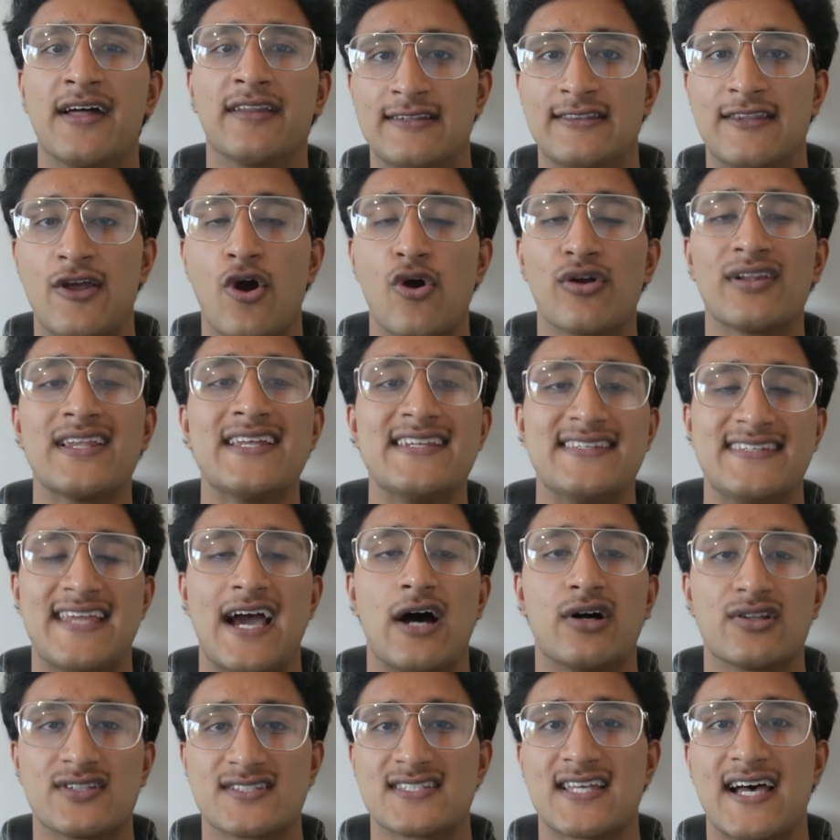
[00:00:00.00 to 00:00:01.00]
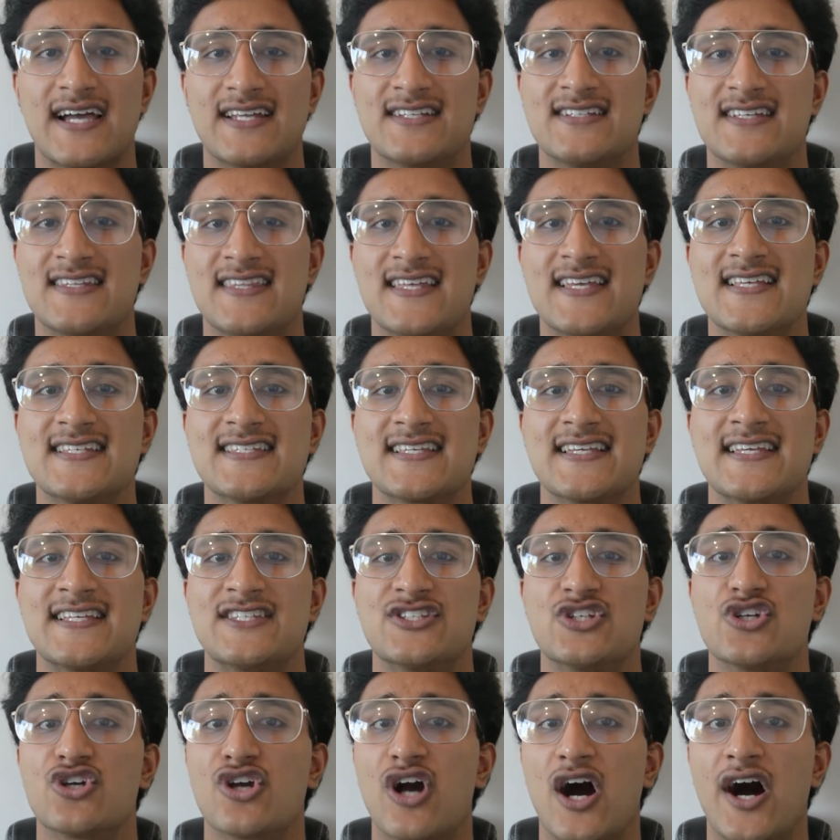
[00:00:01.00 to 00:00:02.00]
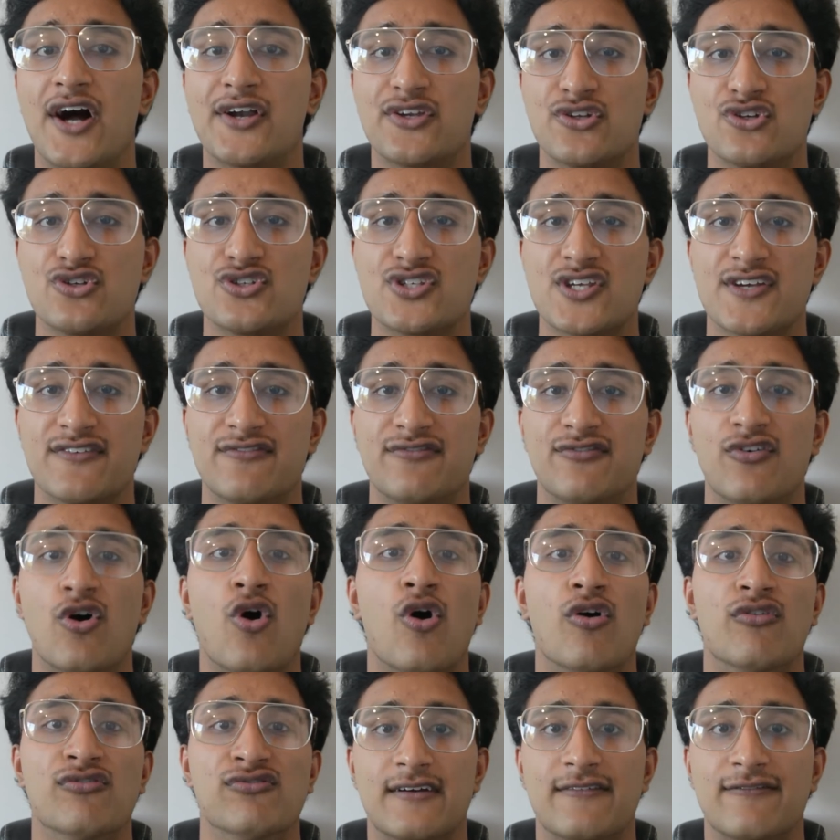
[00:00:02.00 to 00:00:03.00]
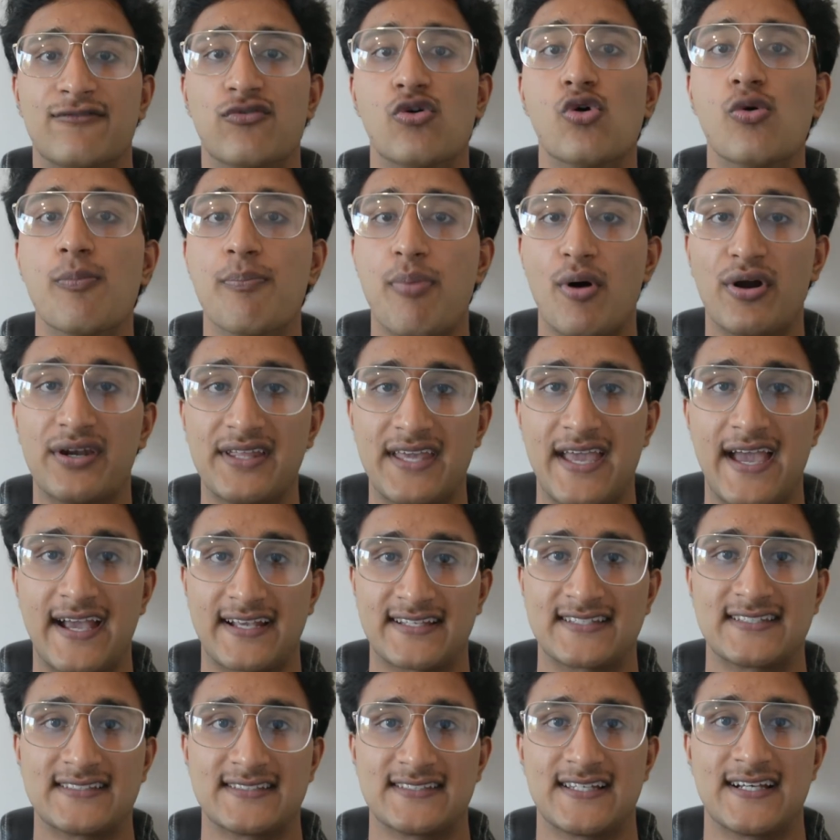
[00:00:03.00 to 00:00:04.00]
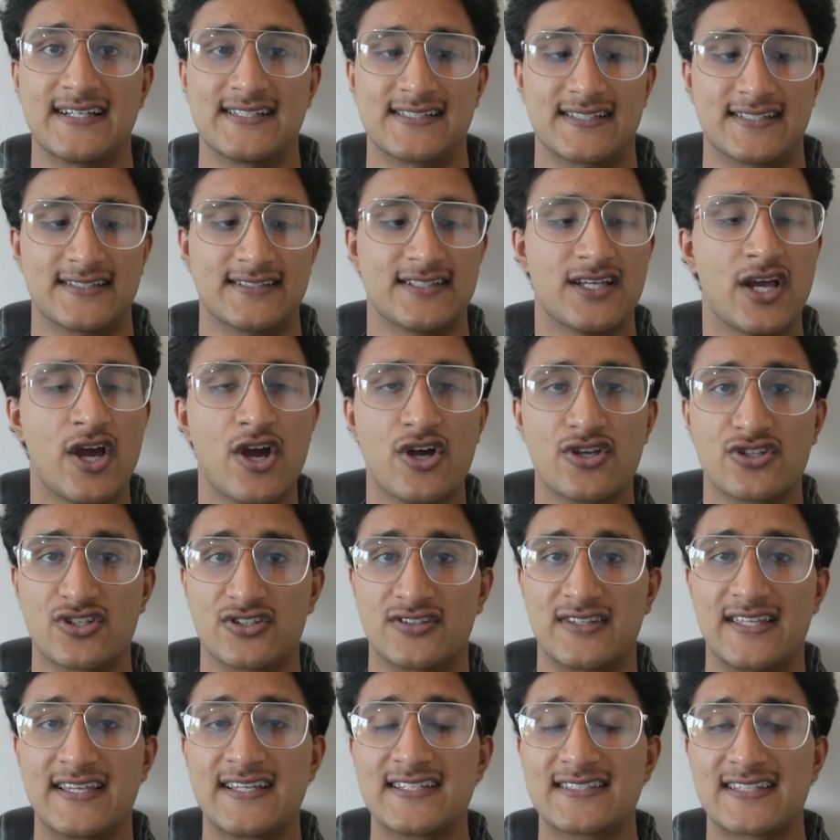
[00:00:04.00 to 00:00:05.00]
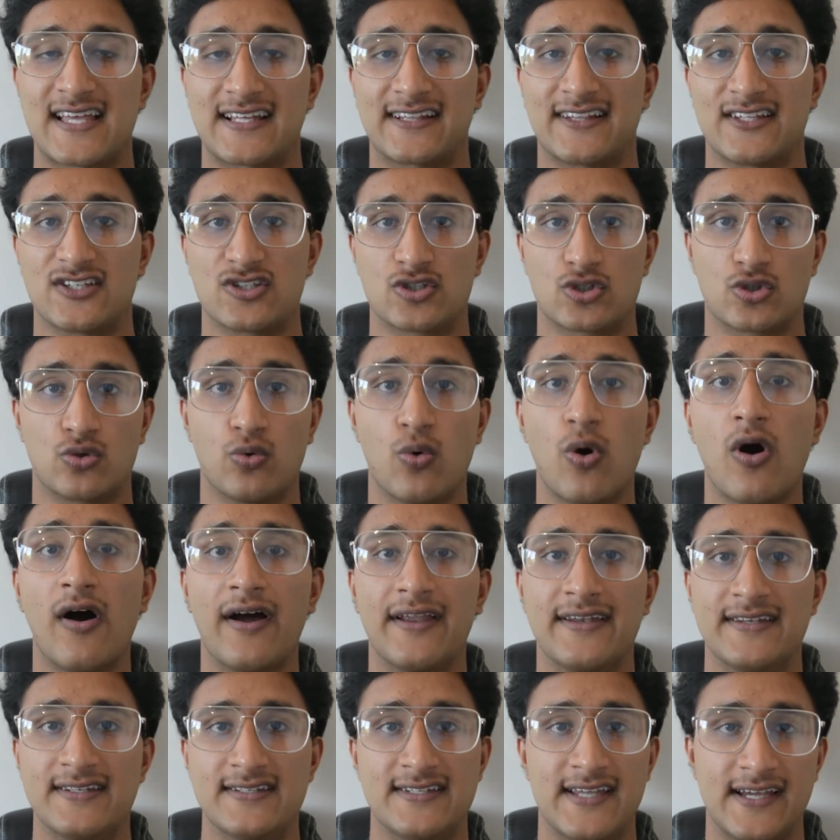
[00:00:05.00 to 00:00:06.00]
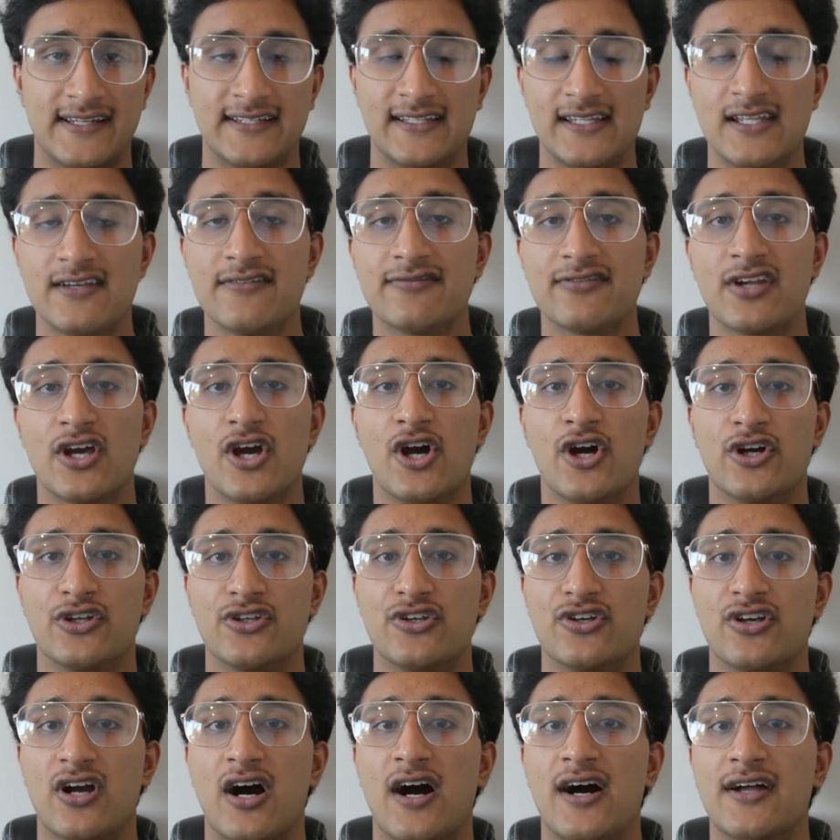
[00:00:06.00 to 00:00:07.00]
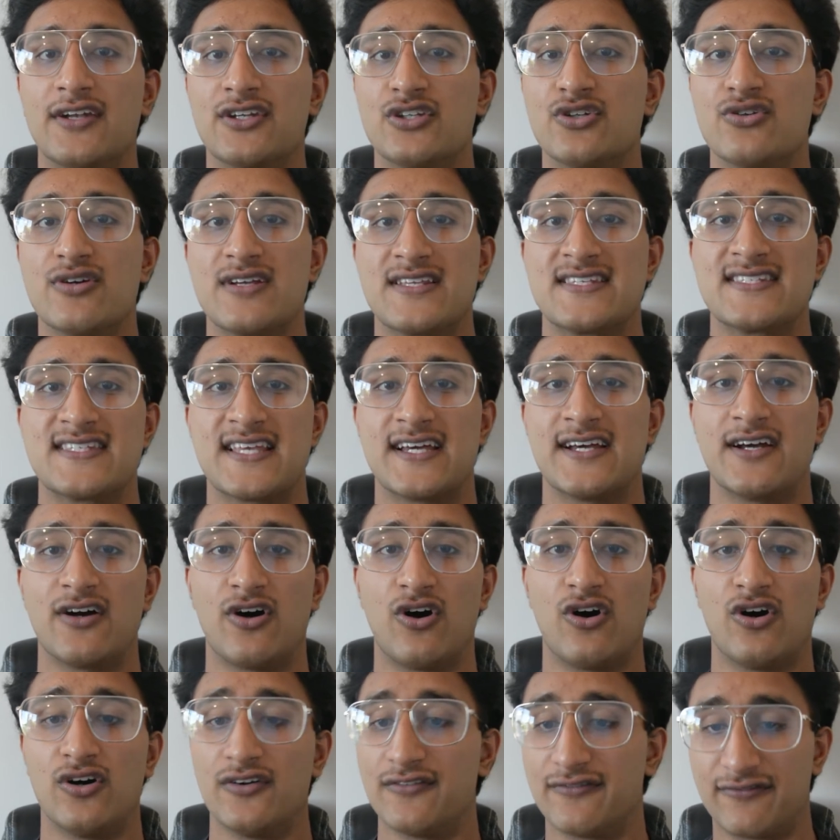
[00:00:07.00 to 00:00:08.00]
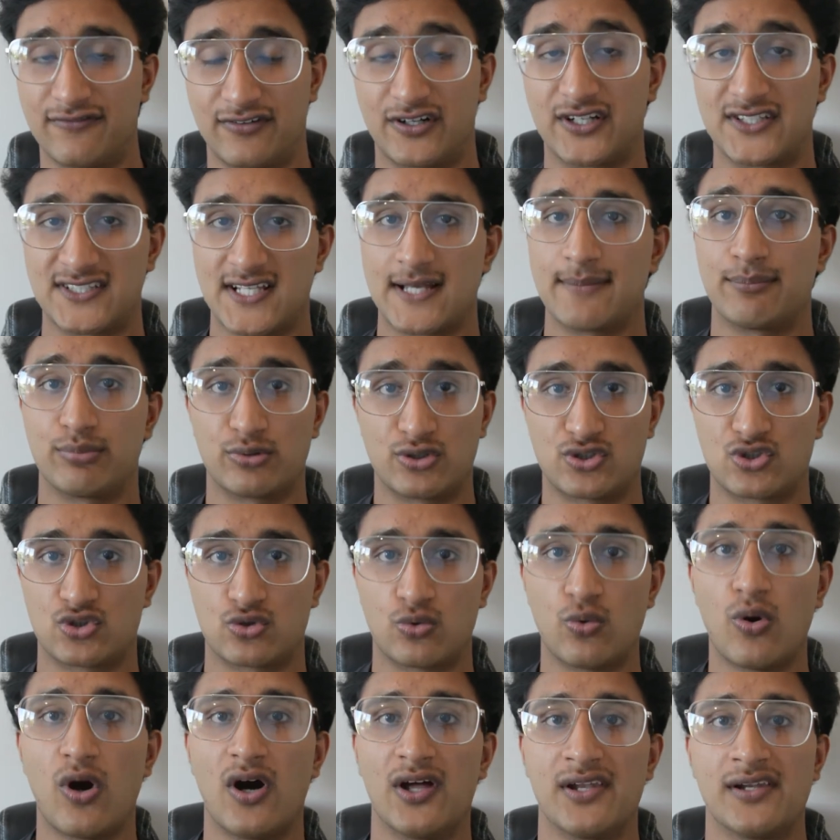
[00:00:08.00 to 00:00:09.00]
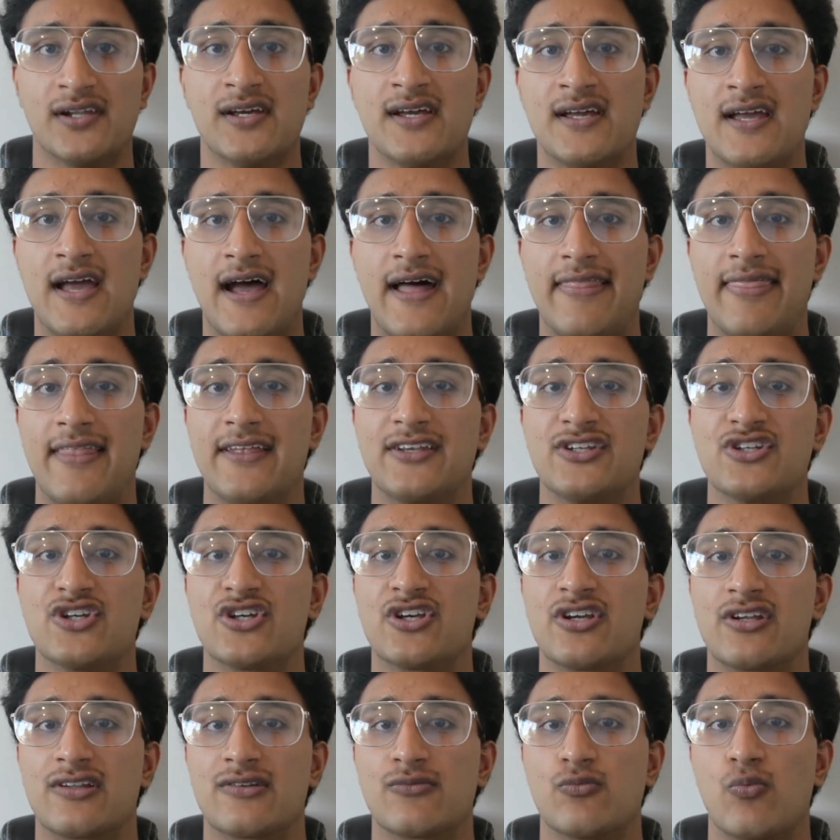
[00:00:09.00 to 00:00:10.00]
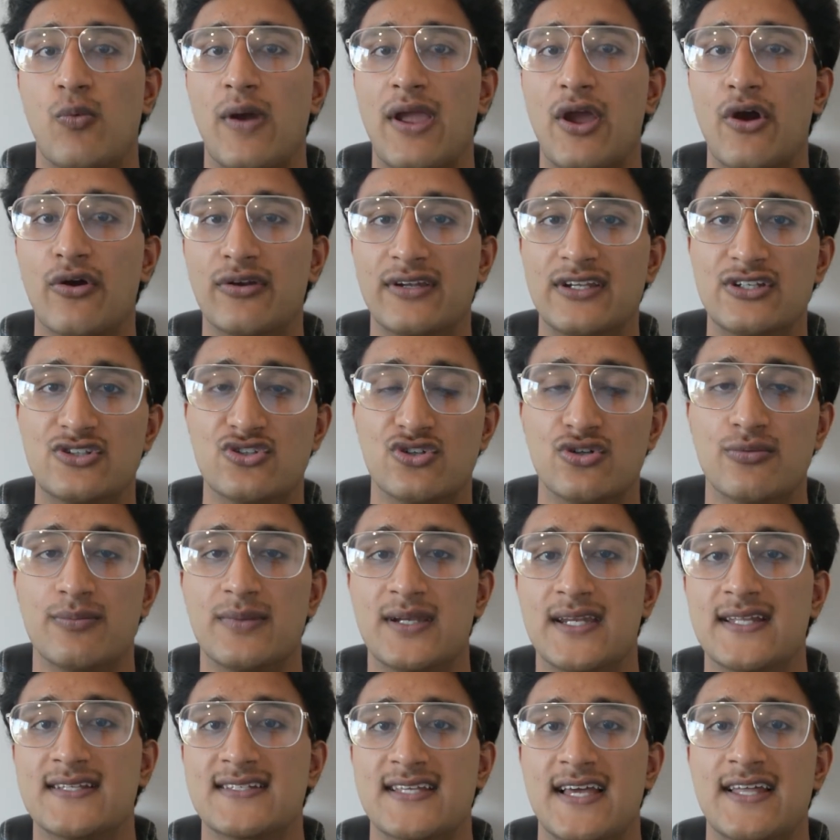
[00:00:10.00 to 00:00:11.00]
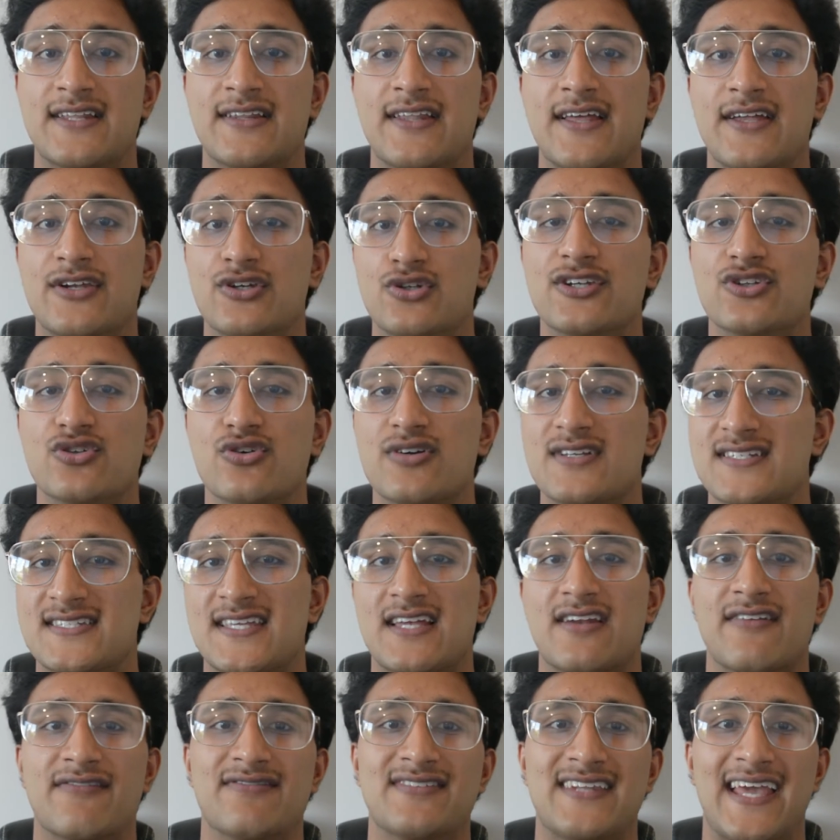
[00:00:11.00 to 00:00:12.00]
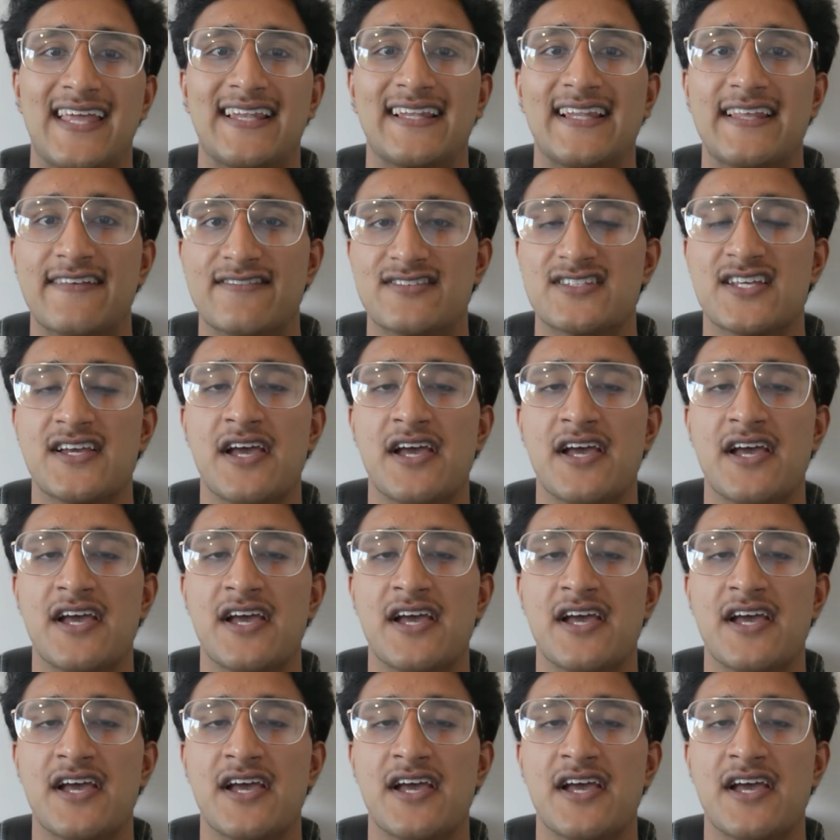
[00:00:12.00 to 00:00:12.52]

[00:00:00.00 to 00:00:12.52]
The only downside to this is you can't use it for full body exercises. So things like the squat and deadlift, you can't do a set of, for example, squat, and then you wait only 2 minutes and then do a set of deadlifts.